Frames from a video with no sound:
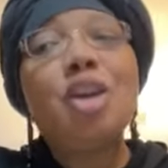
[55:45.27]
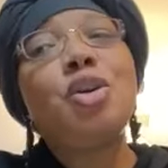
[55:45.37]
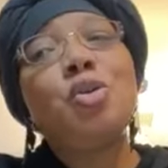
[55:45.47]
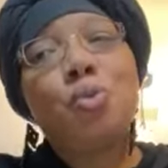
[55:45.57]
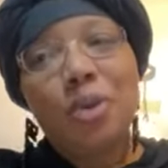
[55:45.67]

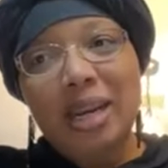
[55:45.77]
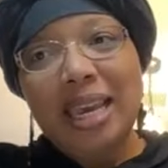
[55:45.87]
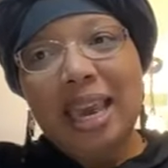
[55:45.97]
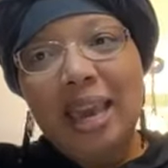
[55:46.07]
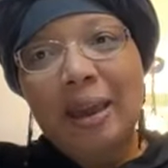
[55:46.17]
You really
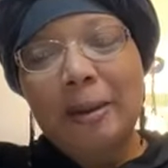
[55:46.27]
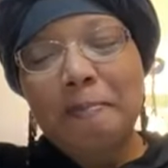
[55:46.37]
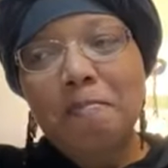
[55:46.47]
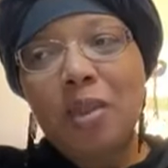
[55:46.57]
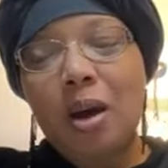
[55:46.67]
can.
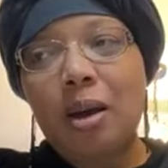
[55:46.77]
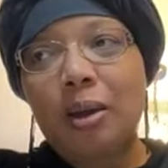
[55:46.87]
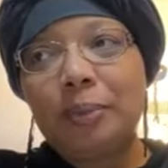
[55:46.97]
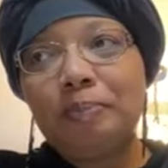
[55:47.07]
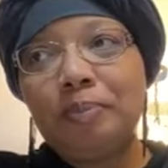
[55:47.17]

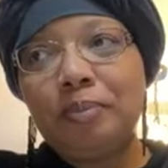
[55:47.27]
Um,